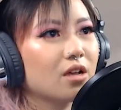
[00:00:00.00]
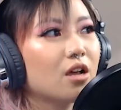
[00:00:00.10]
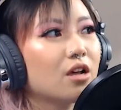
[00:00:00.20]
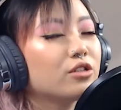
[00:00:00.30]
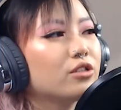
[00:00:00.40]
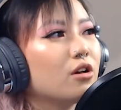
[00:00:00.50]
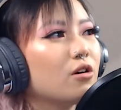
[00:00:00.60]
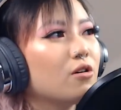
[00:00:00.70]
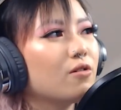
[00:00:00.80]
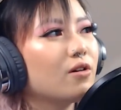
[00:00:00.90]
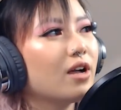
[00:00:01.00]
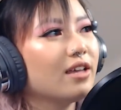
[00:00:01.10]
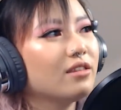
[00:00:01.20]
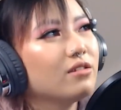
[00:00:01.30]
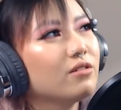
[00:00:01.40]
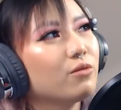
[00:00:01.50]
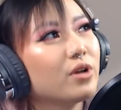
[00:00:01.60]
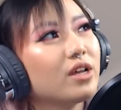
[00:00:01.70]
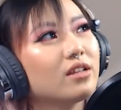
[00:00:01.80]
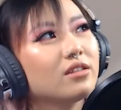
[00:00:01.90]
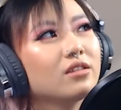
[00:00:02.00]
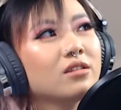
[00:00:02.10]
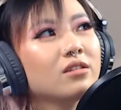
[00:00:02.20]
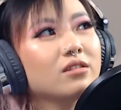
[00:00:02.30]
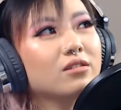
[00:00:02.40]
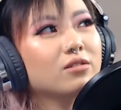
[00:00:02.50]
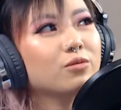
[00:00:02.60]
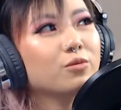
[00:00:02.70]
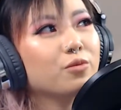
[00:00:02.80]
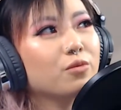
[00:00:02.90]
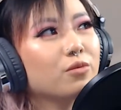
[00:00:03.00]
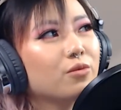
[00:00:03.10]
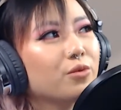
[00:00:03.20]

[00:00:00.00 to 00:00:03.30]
So I think when we